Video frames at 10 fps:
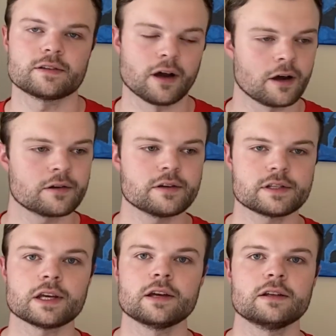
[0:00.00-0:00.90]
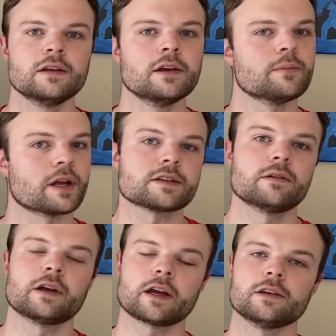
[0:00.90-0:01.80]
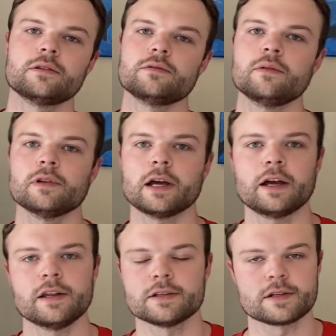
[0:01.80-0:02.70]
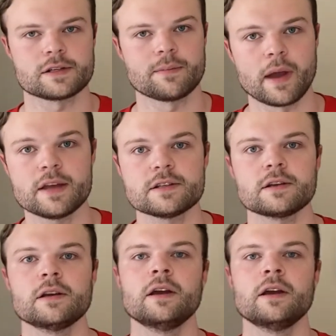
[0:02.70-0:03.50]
The honor is dead, but I'll see what I can do line is just amazing.